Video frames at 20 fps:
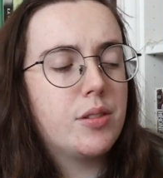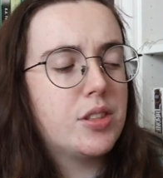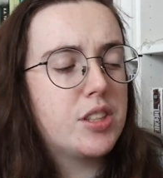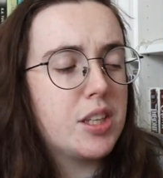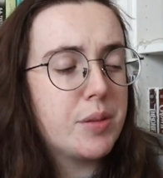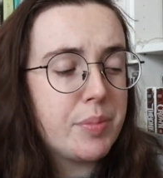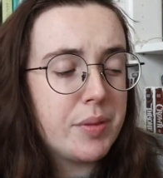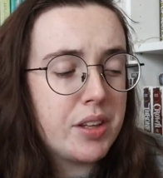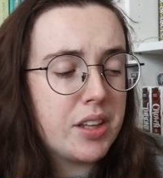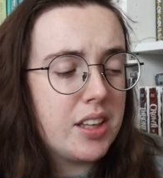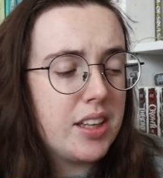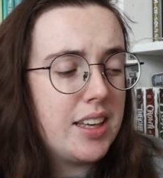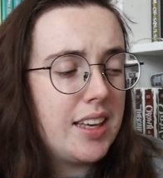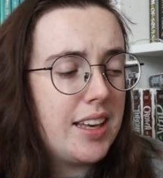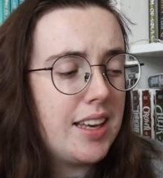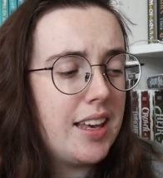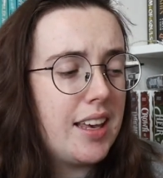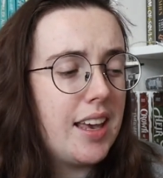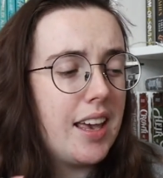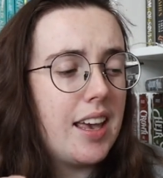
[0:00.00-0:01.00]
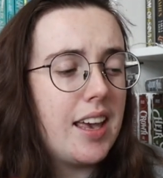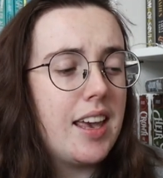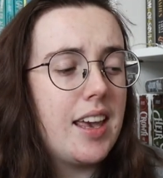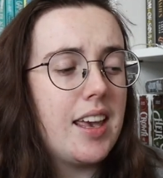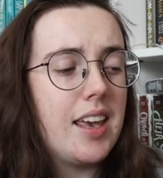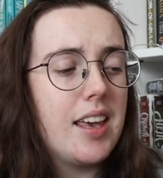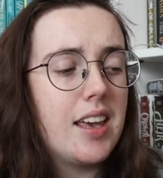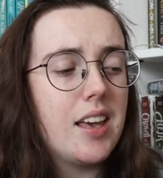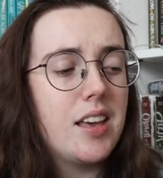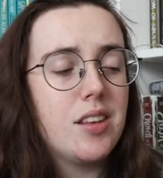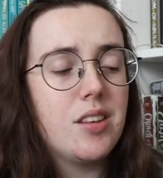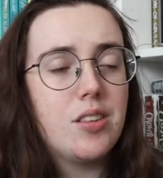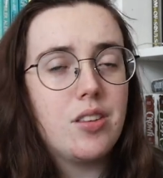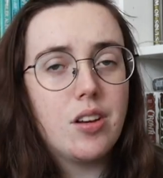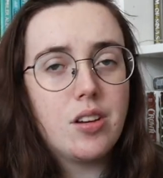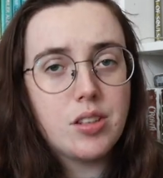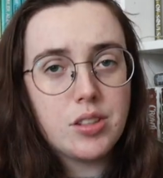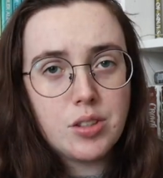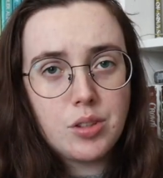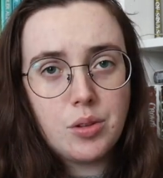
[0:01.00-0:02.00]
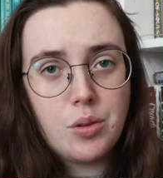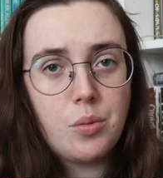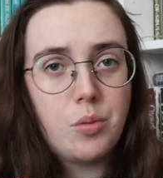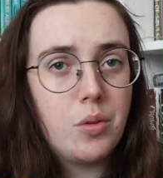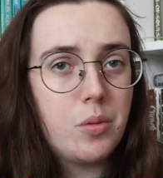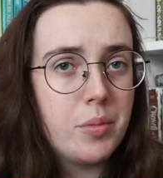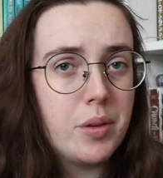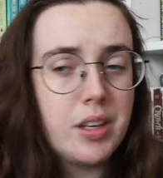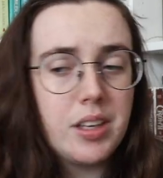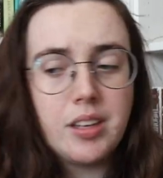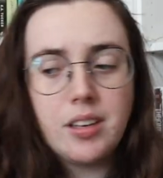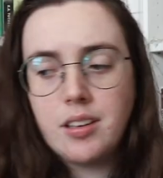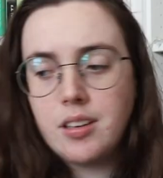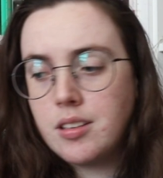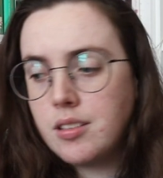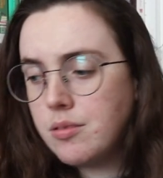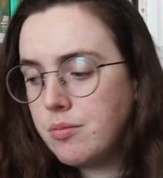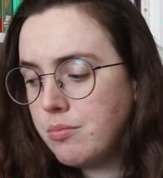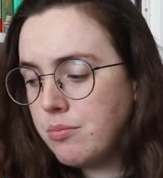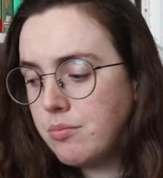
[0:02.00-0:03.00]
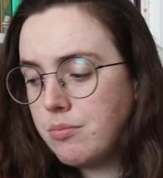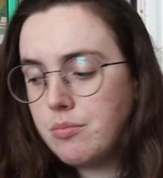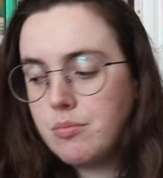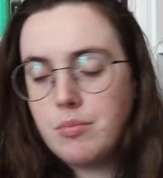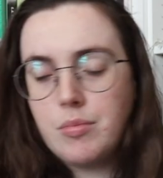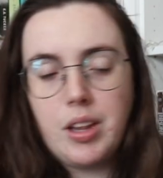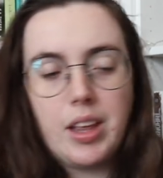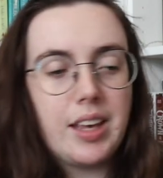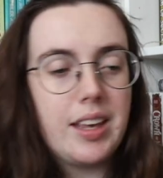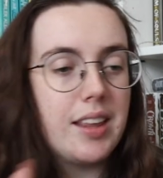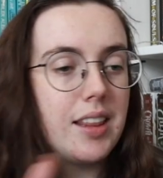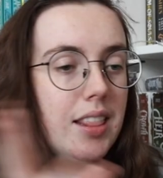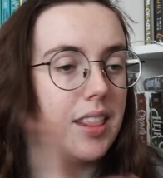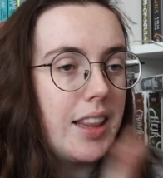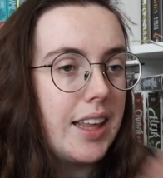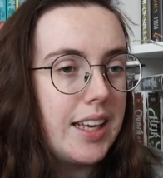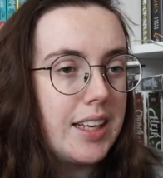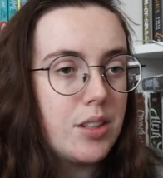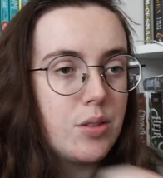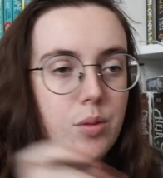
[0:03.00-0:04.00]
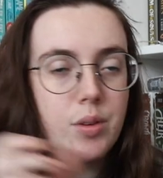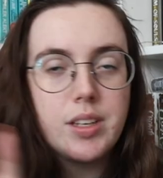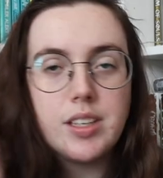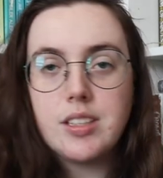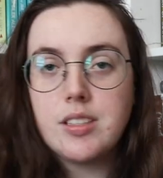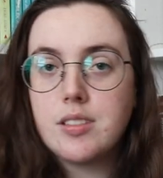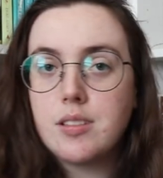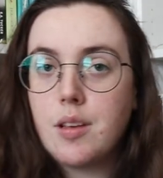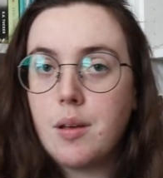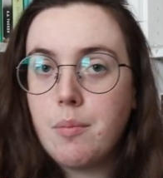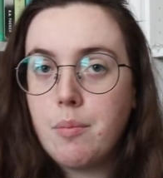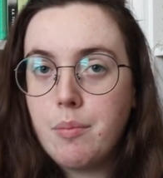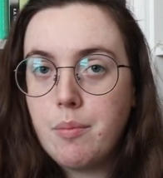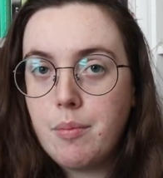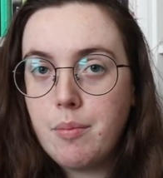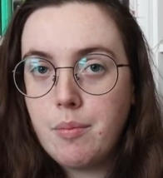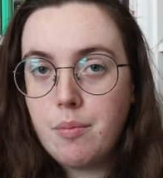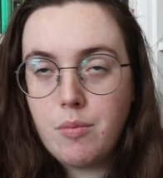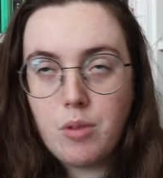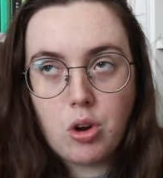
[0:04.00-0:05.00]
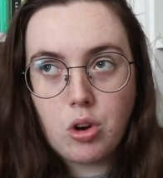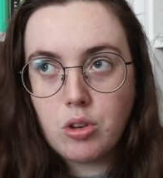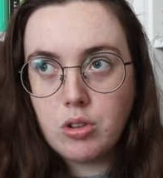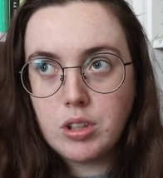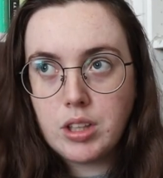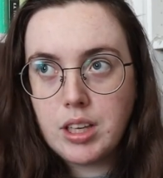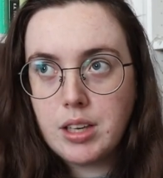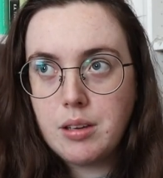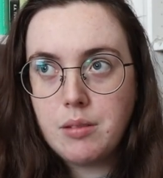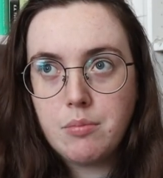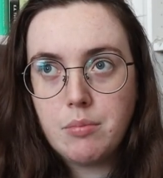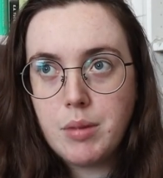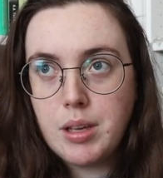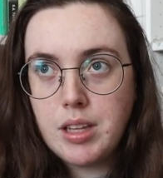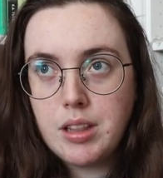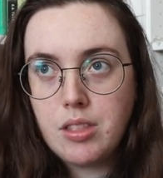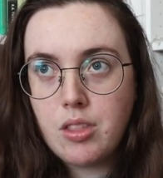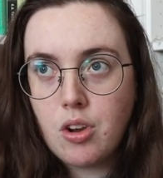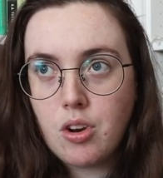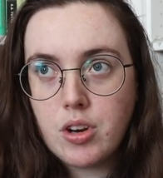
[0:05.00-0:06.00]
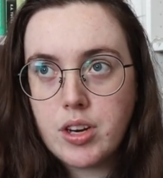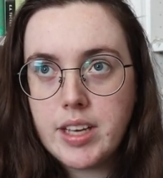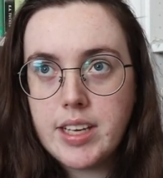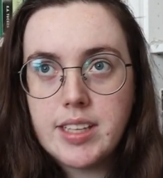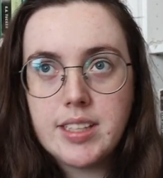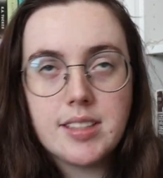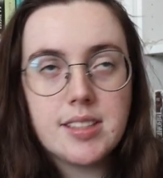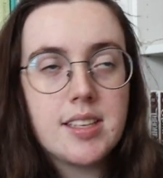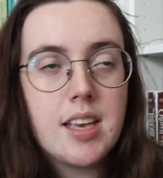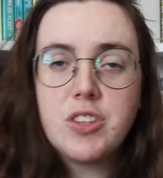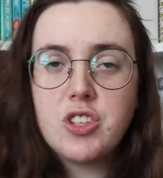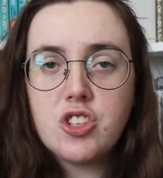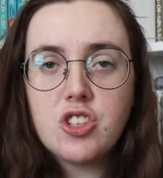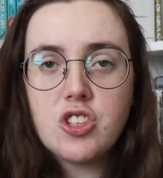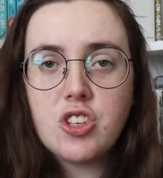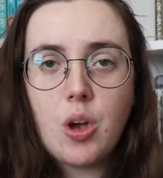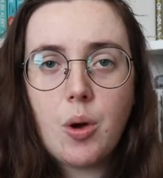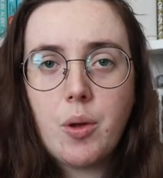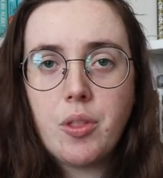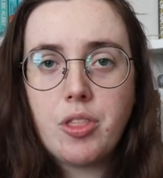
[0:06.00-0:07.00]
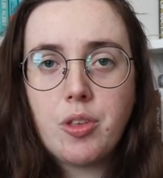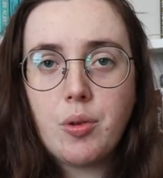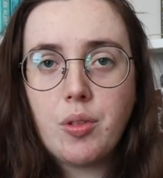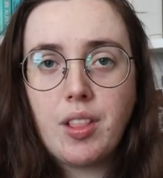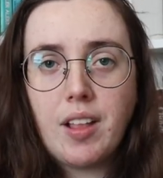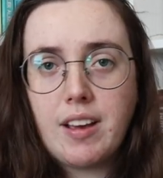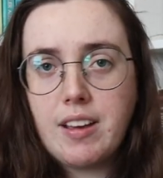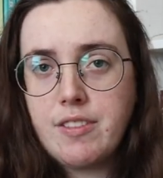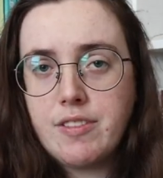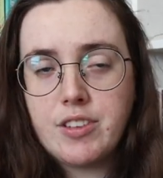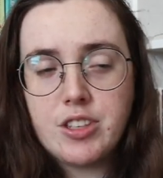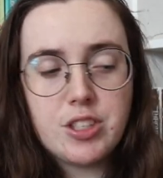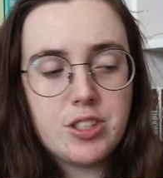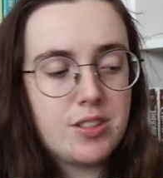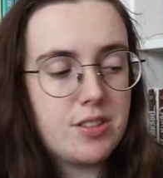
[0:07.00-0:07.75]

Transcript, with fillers: typically a young adult woman like late 20s, early mid 30s, just going through life and